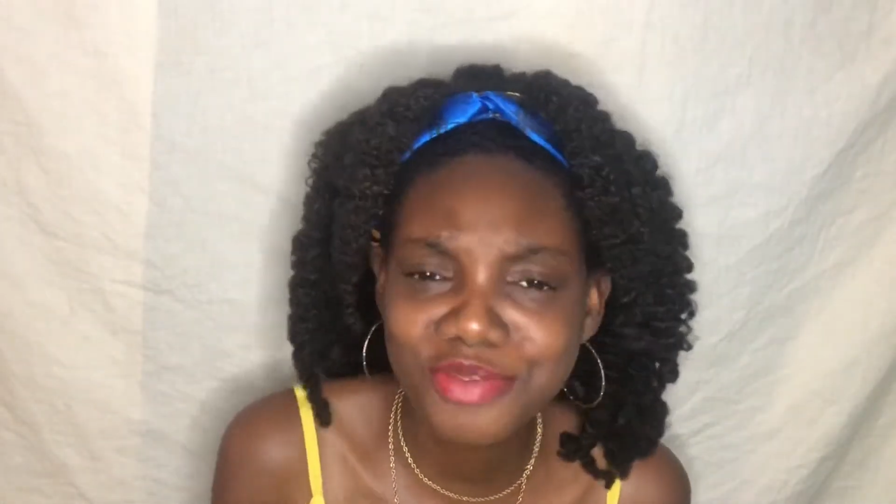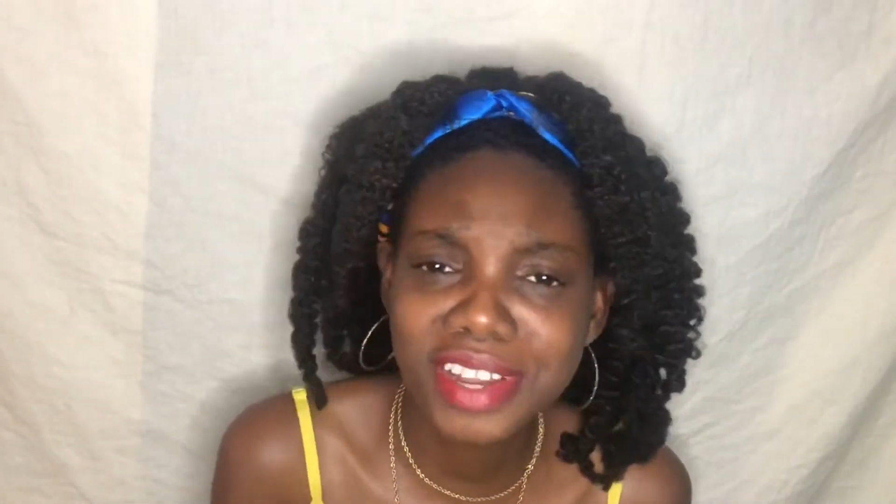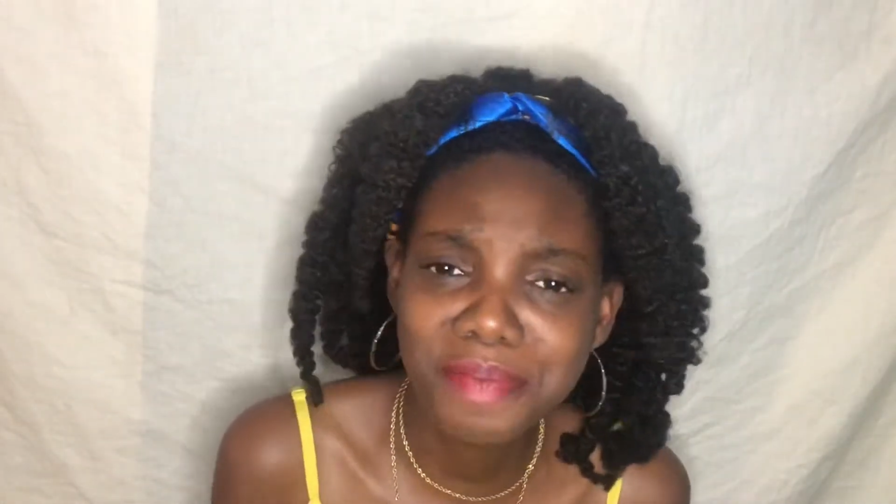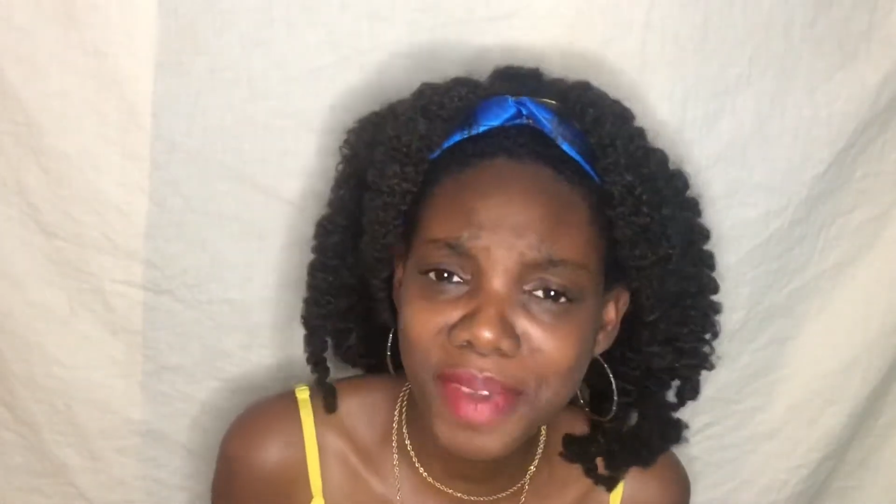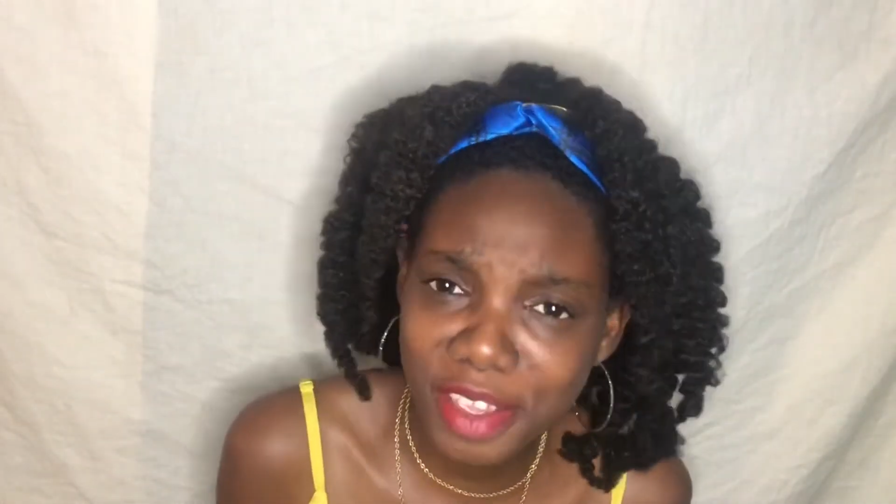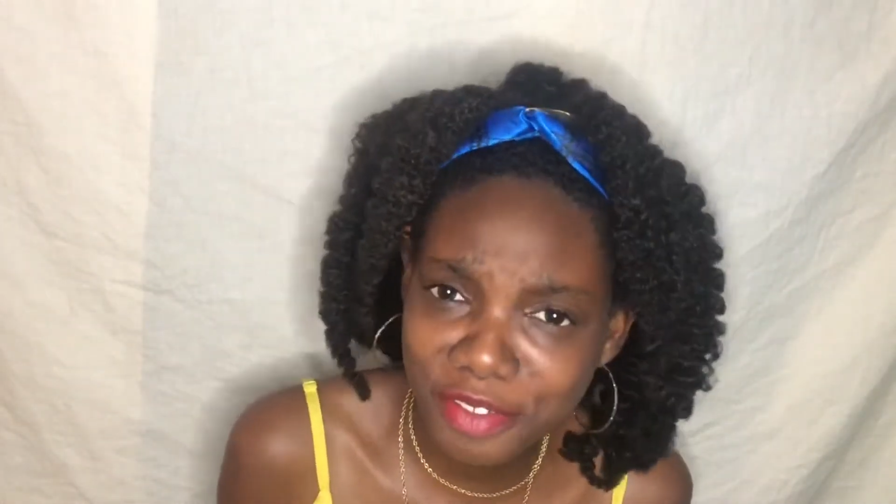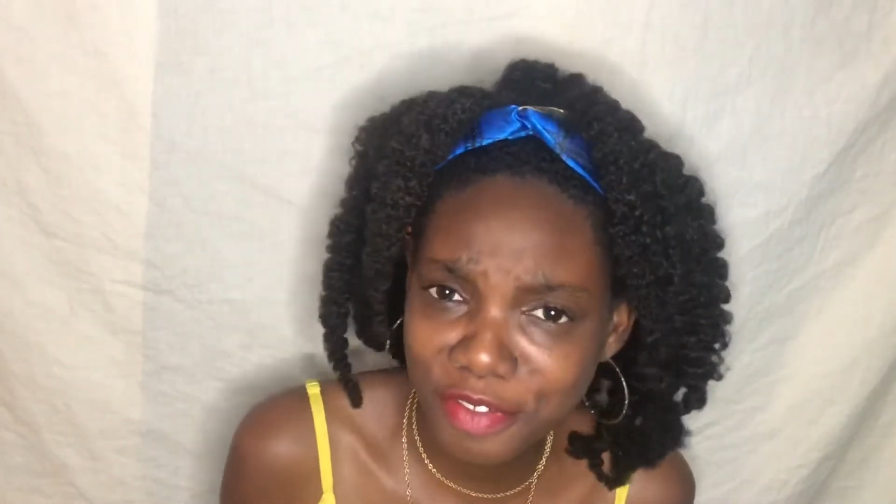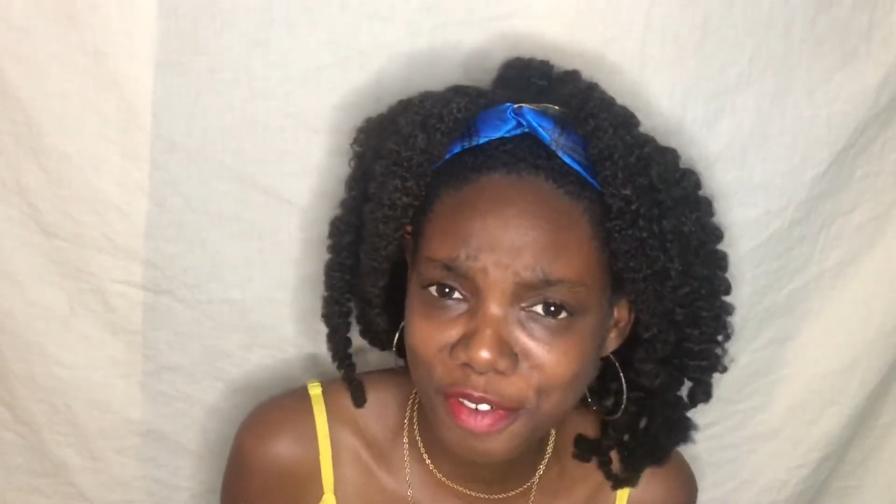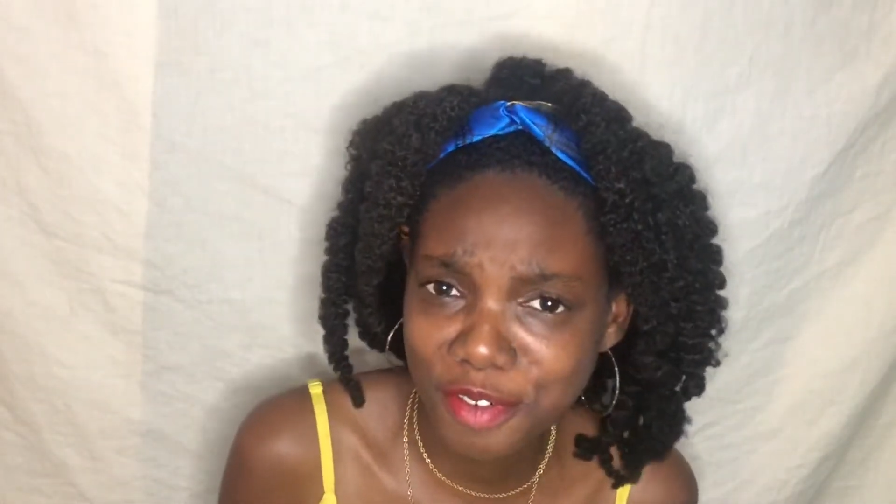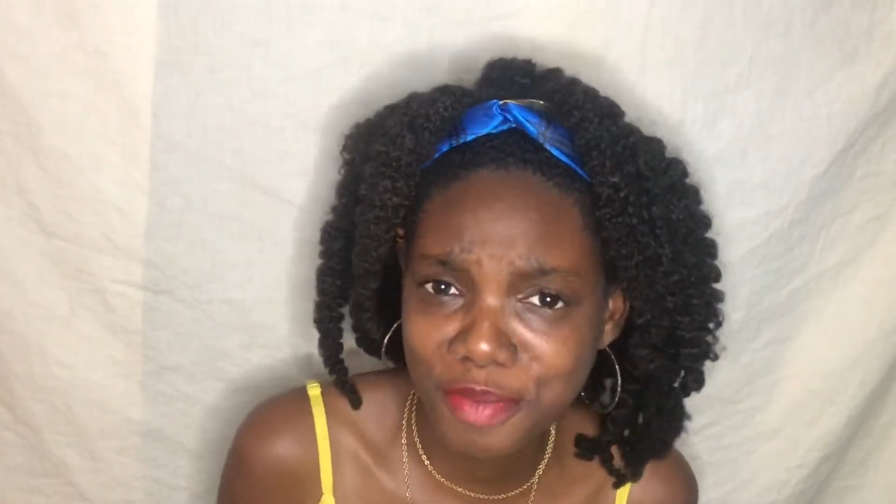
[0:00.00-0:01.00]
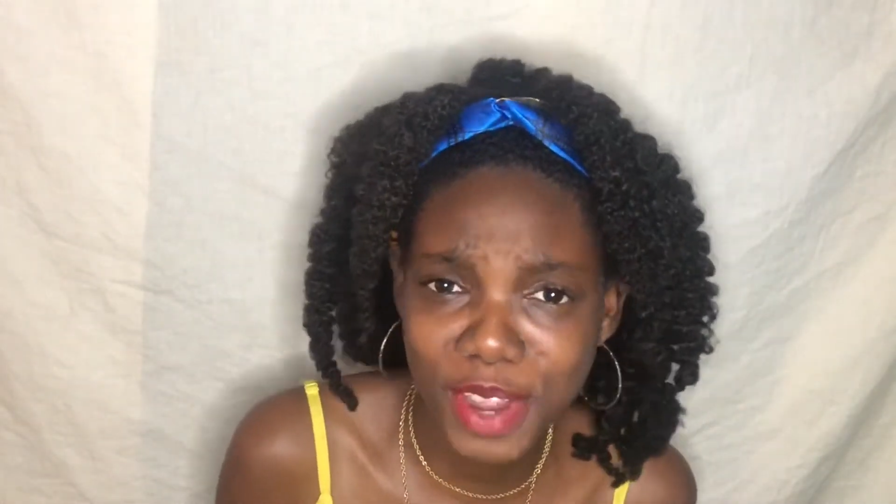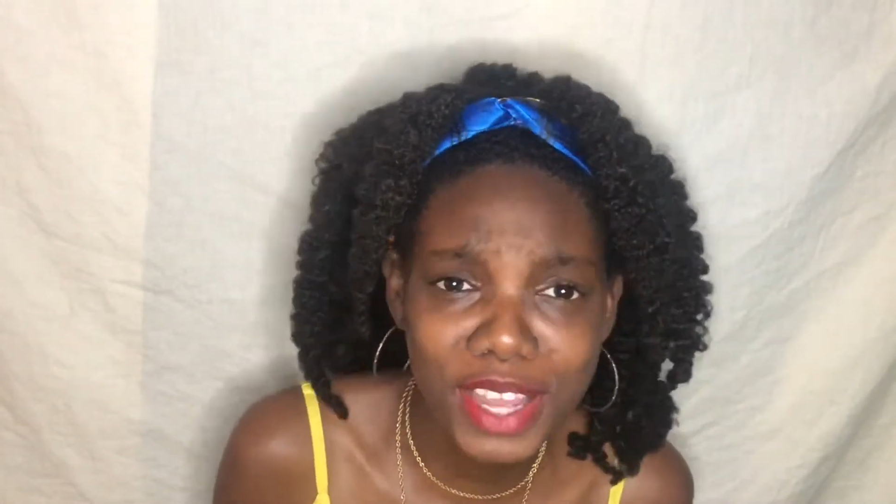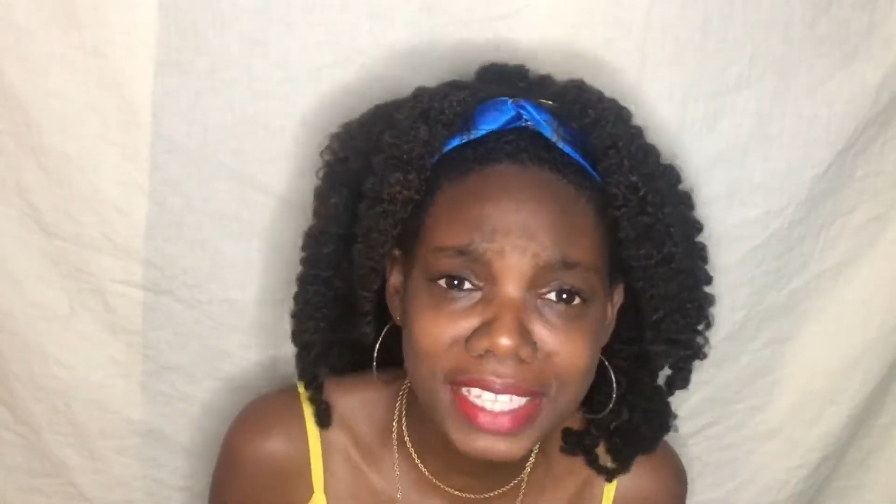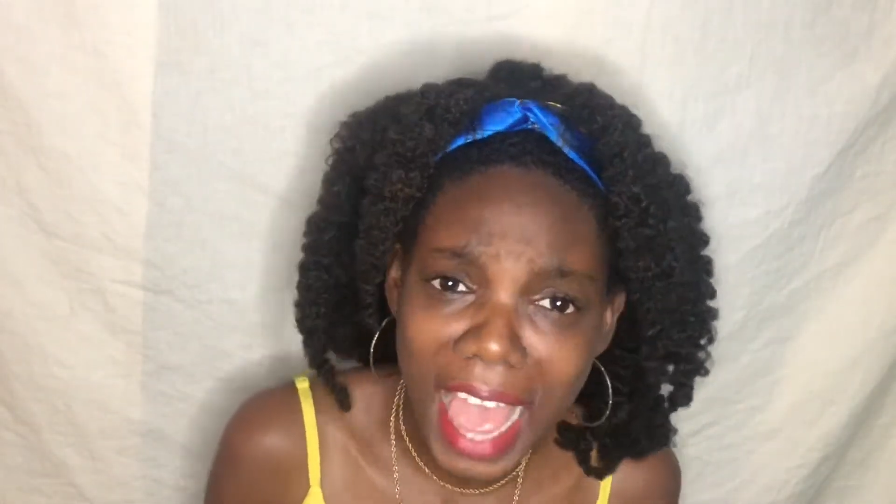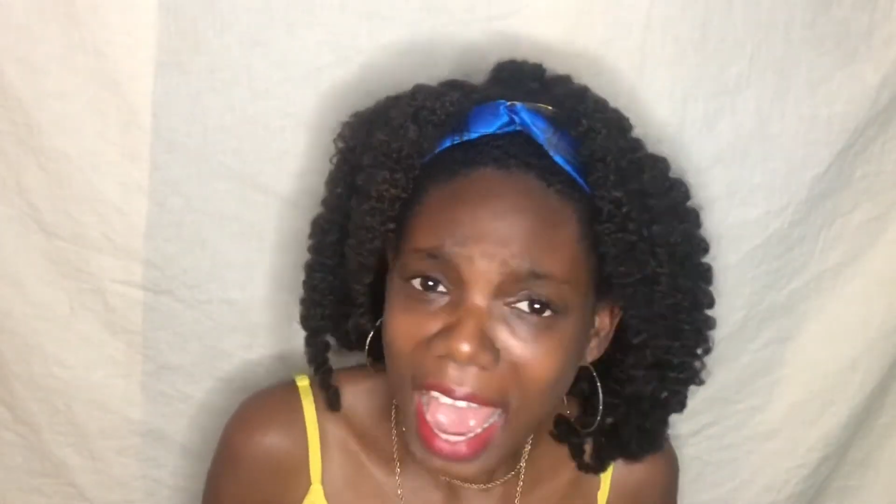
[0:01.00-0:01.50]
really painful because